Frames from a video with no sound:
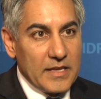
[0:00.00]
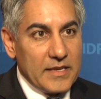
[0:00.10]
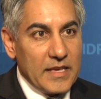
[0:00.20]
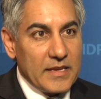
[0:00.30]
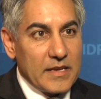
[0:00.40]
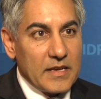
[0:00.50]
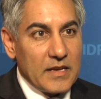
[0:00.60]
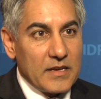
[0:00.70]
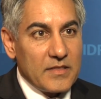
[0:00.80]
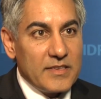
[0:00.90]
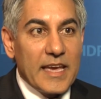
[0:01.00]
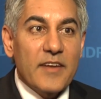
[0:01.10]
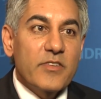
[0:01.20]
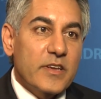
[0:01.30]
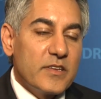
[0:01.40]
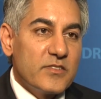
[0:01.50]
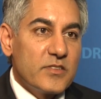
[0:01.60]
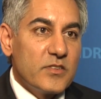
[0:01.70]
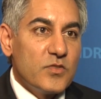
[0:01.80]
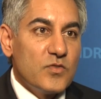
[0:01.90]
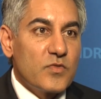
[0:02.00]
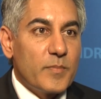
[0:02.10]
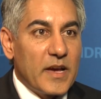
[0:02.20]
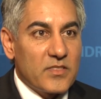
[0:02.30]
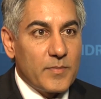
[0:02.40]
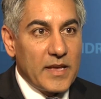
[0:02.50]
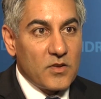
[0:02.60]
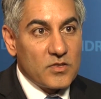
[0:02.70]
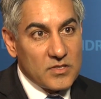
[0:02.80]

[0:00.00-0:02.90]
Take uh, the African Institute for Mathematical